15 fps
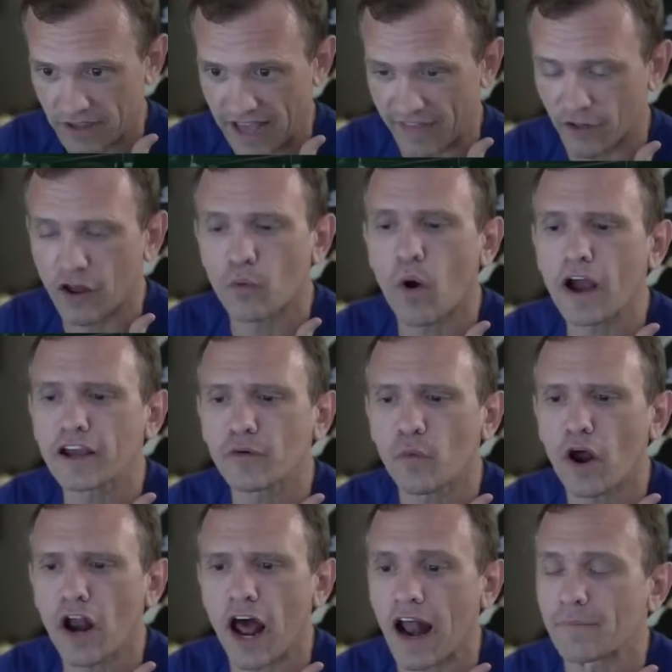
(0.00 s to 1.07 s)
they're like, why
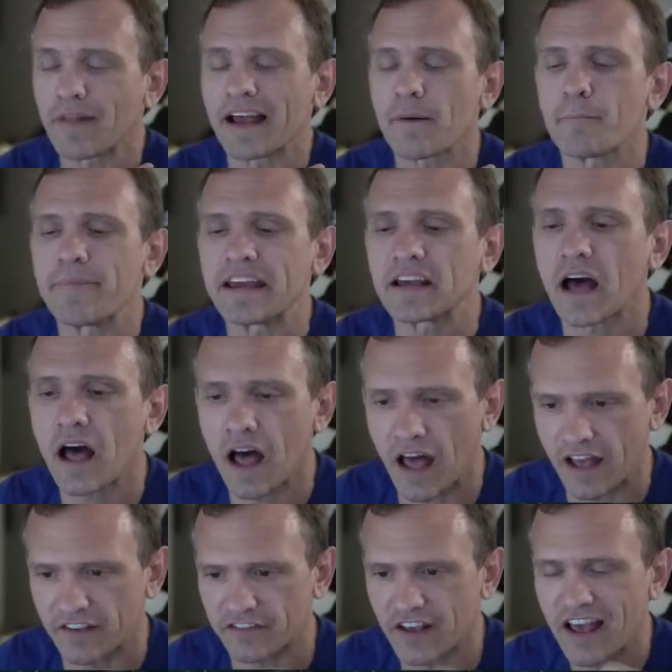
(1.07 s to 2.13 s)
not? I'm like, because
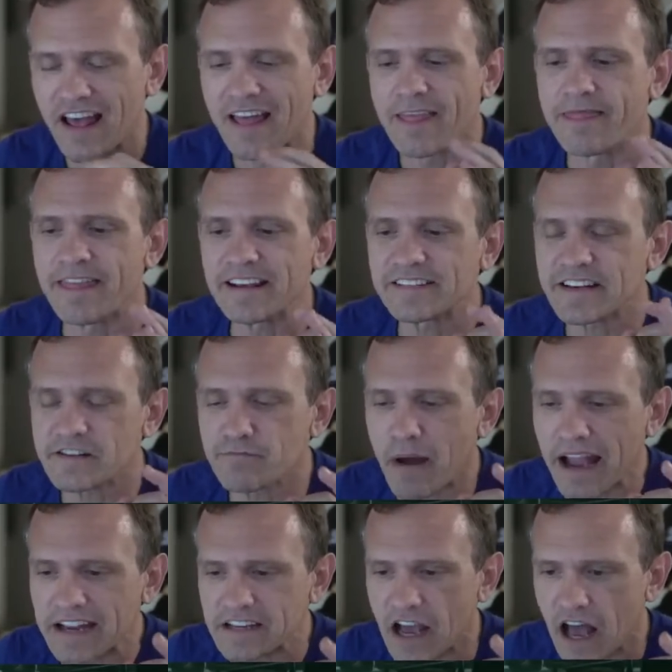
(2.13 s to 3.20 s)
this is my
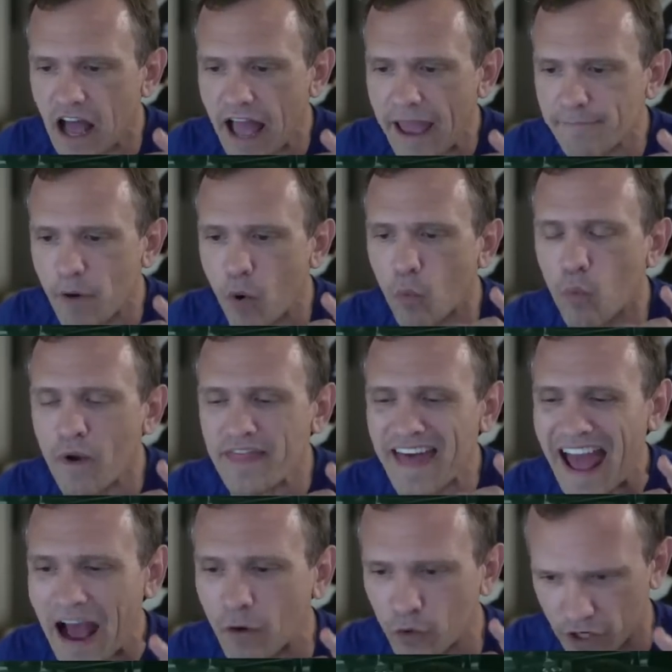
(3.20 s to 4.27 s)
time
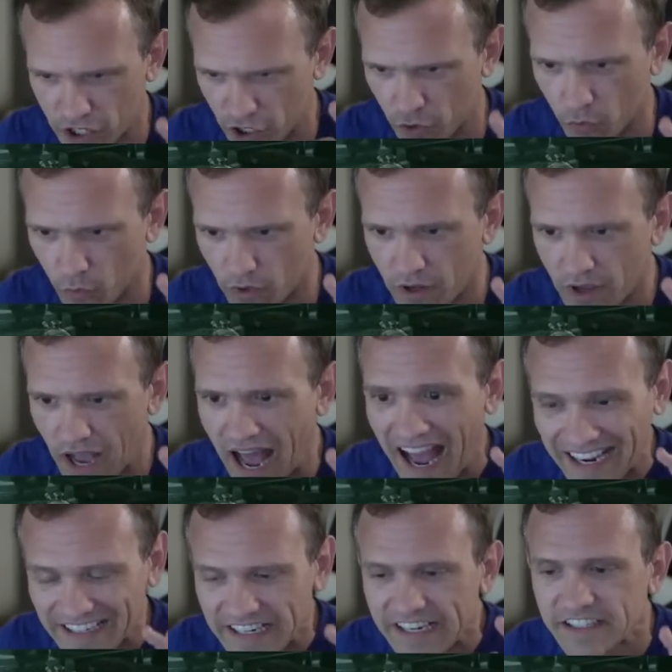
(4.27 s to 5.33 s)
without you. I need